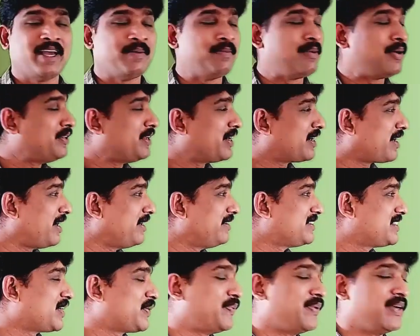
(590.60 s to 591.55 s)
about the
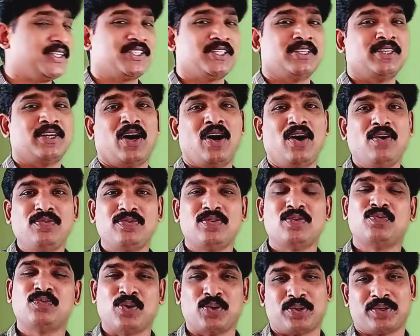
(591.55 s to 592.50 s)
conservation
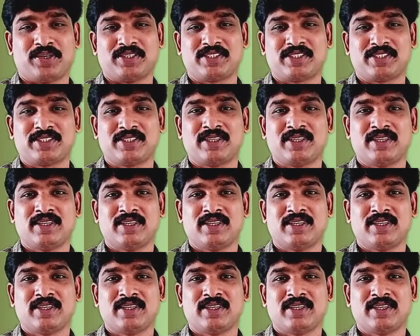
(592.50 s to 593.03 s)
of forests.